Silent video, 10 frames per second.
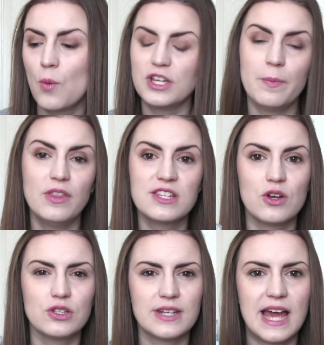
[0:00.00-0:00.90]
When you put
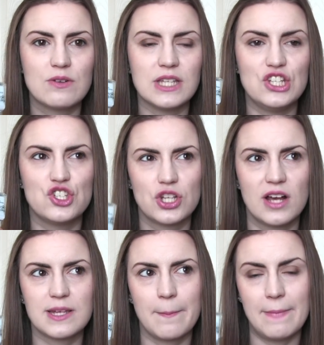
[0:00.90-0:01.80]
this on your nails, it's
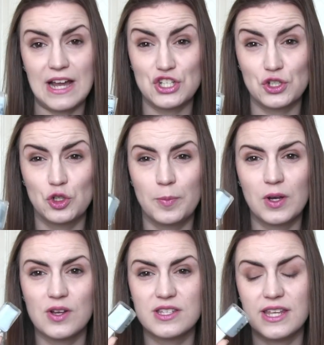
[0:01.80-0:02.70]
just magical,
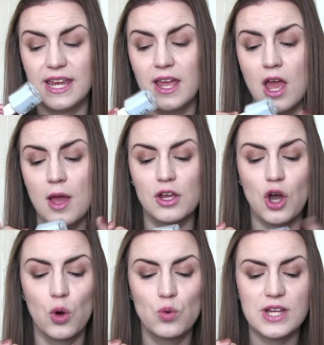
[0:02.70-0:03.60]
because the
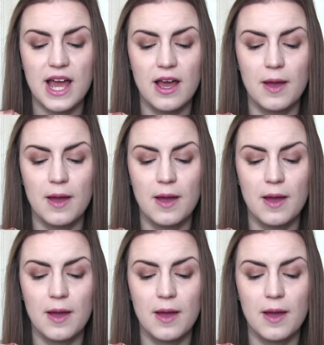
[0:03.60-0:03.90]
gold,